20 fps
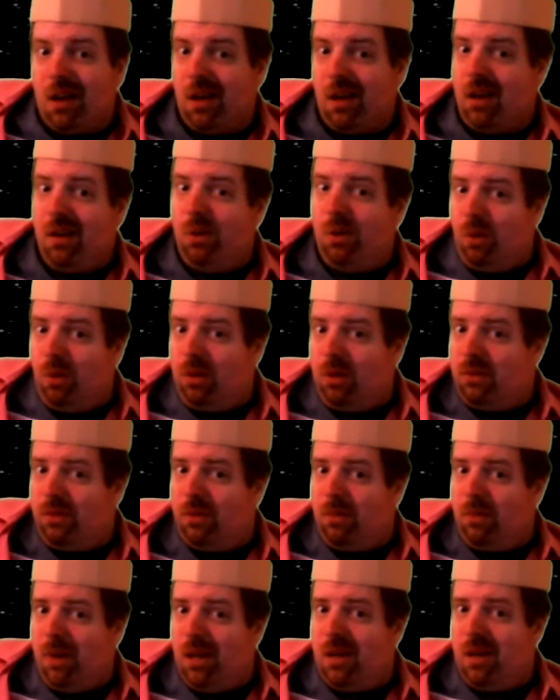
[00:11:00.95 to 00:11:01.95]
and I don't work
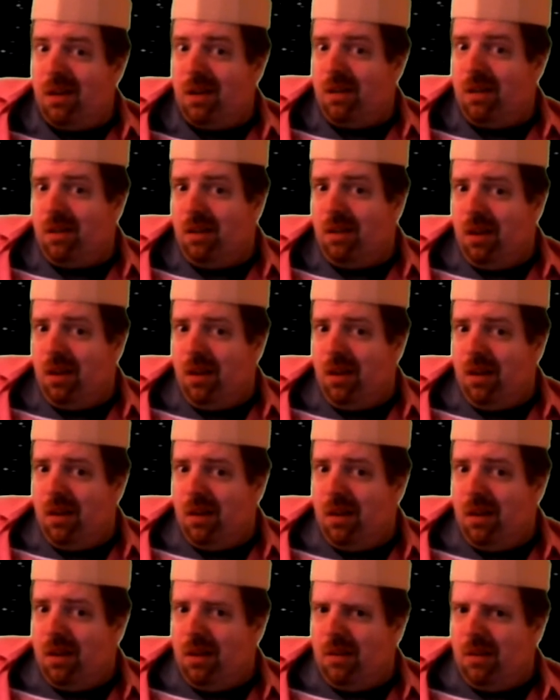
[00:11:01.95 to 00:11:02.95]
for Matel,
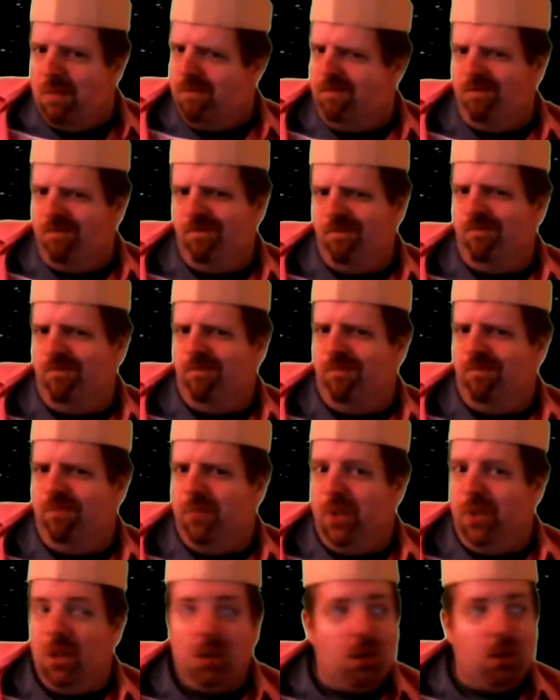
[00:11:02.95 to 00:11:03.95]

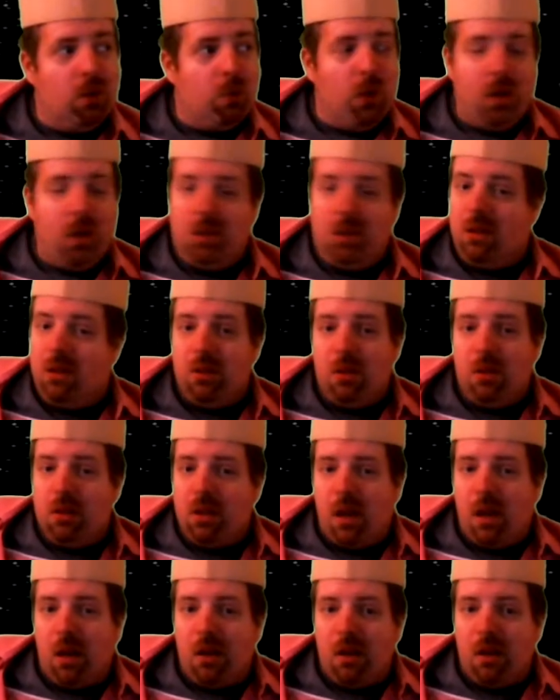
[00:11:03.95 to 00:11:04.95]
you're going to wait till you're
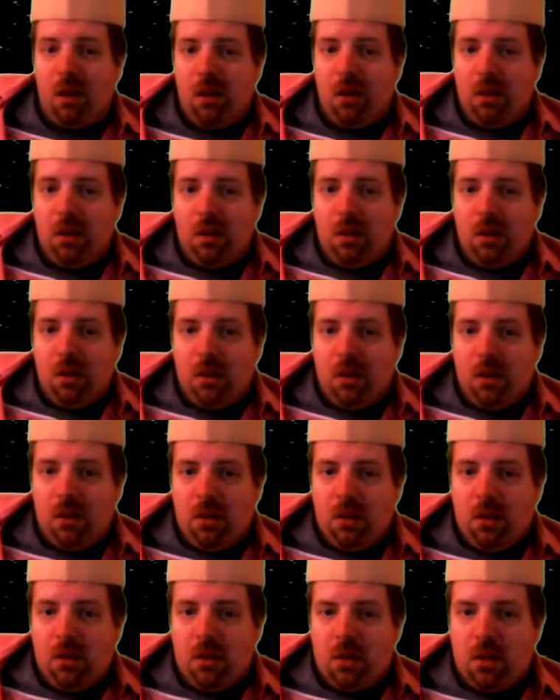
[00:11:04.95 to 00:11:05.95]
dead.
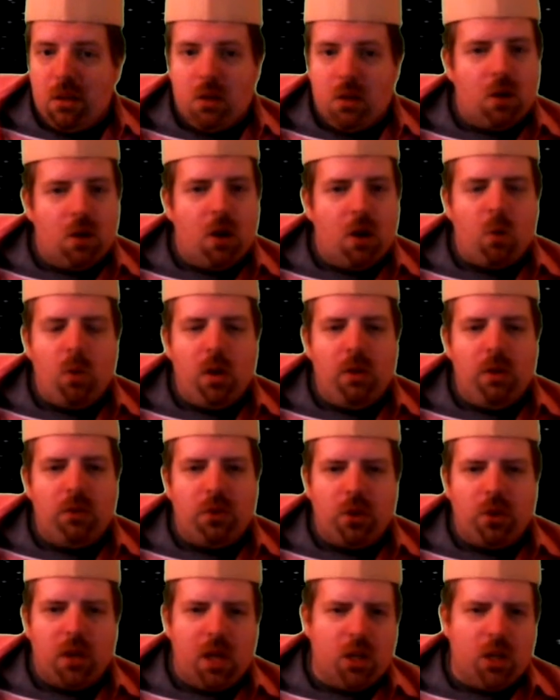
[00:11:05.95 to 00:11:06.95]
Sitting around waiting
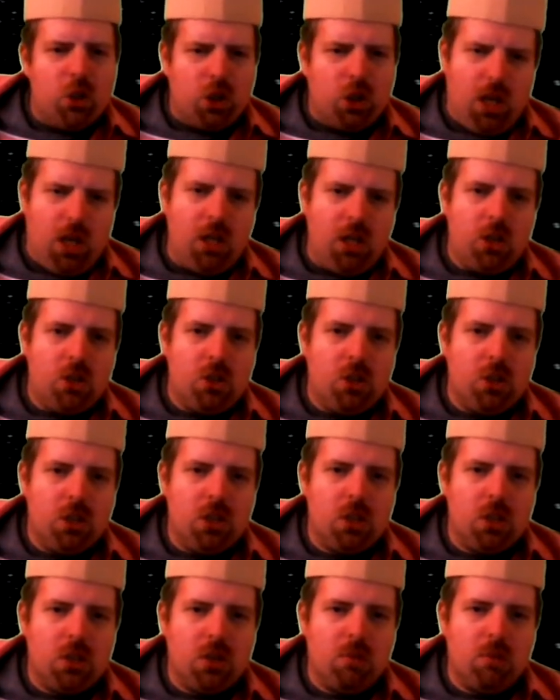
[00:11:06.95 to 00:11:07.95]
for the education
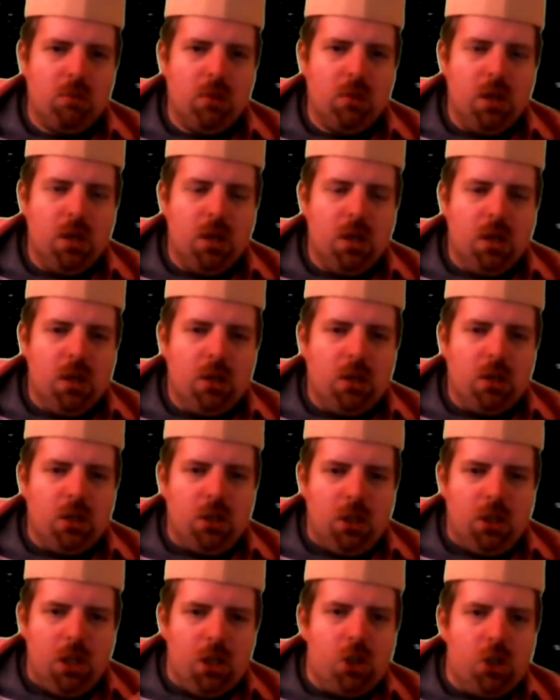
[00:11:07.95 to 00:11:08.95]
system to
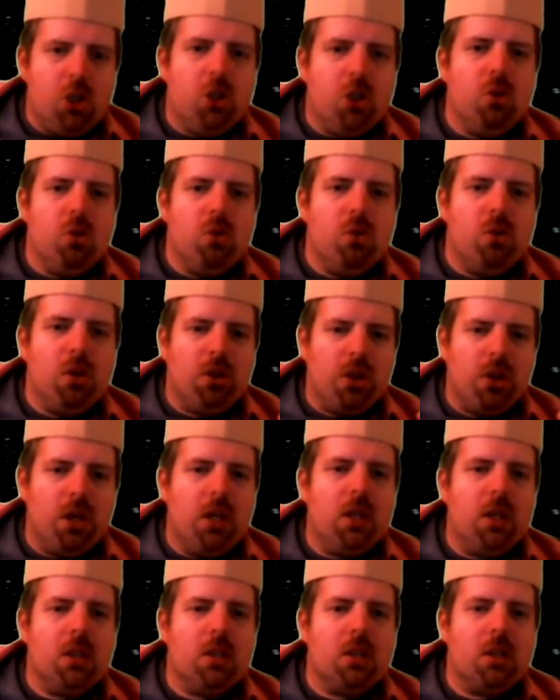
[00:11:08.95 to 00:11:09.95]
teach you the
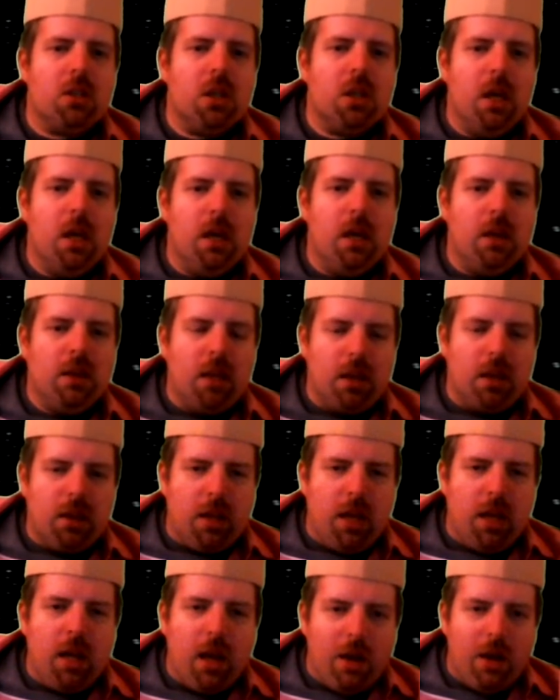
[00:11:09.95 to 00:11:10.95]
things that
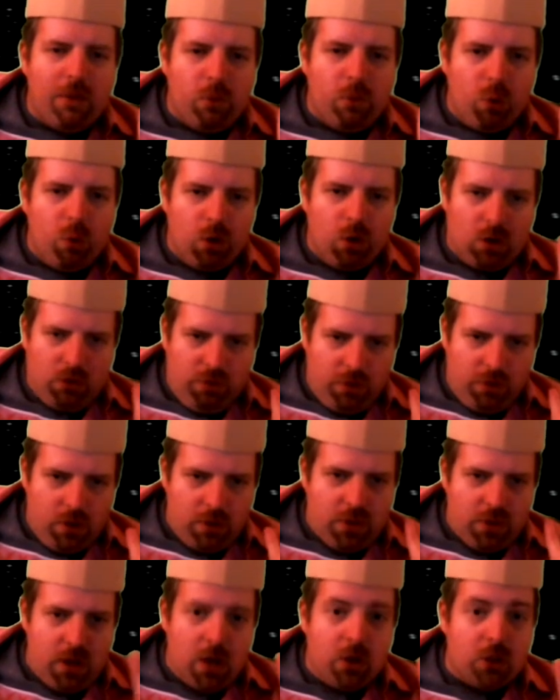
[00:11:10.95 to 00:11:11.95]
they have worked for
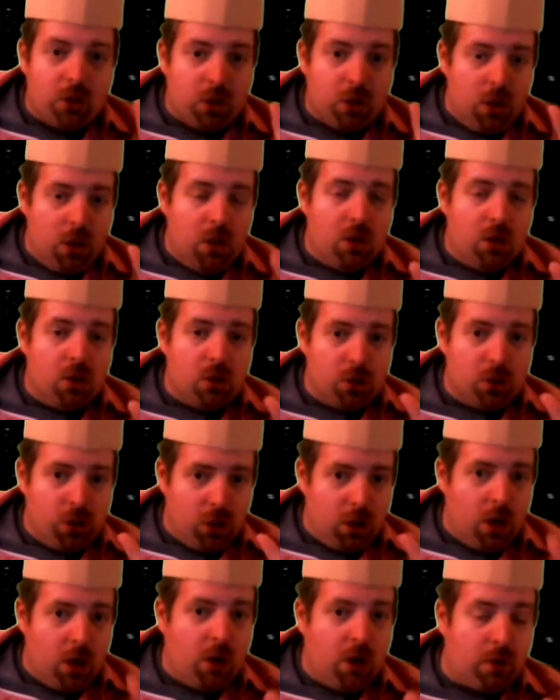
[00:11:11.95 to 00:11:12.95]
1,000 years
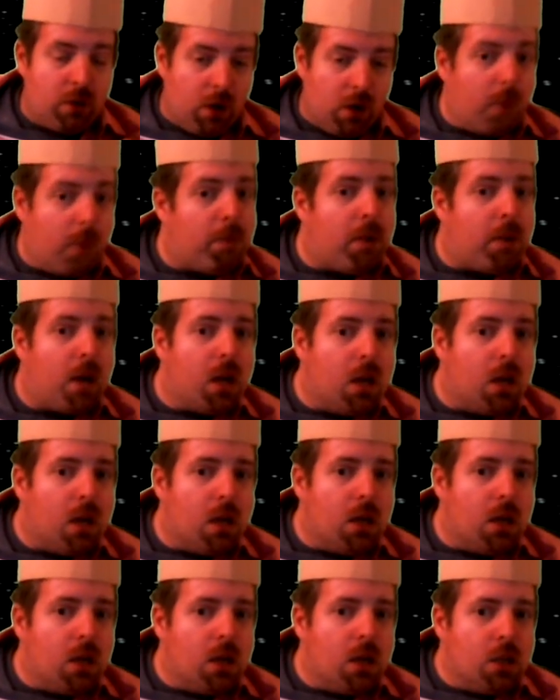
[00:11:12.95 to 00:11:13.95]
to cover up
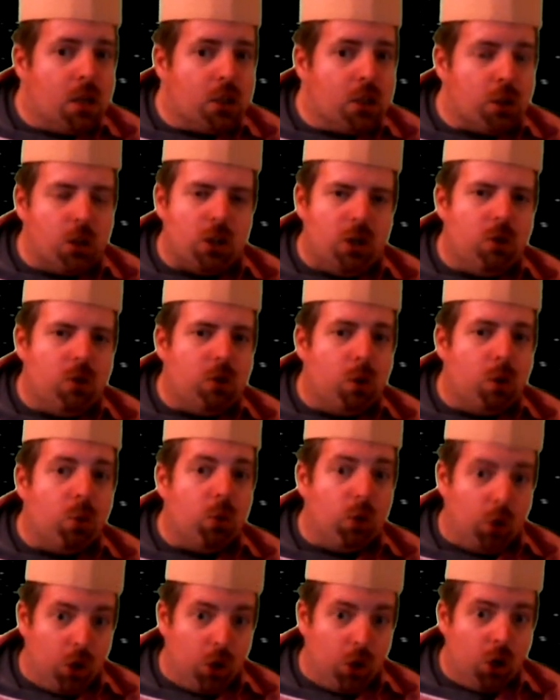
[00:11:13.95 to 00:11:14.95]
so that you
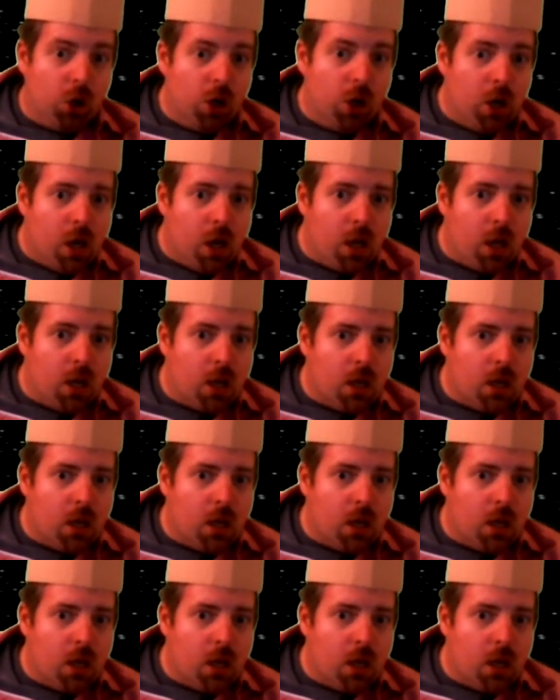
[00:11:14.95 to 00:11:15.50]
don't learn,